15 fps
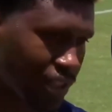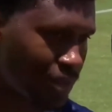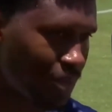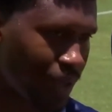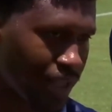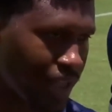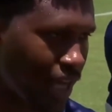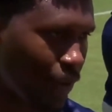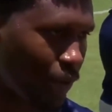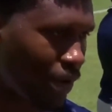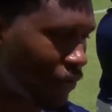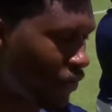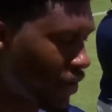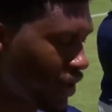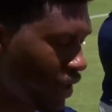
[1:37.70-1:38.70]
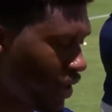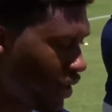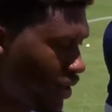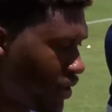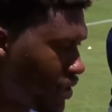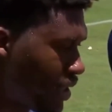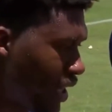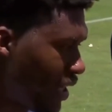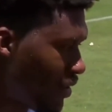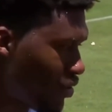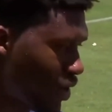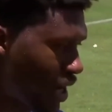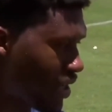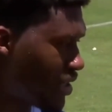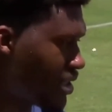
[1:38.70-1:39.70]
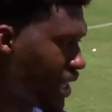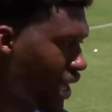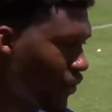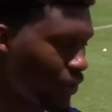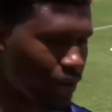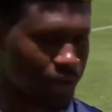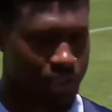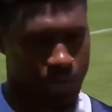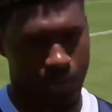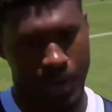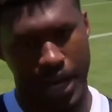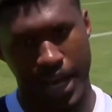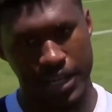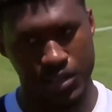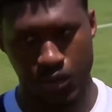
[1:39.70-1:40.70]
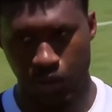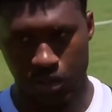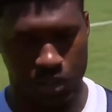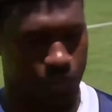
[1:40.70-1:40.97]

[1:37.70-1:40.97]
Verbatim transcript: It's been that way for years. I tried to stay with her because we were high school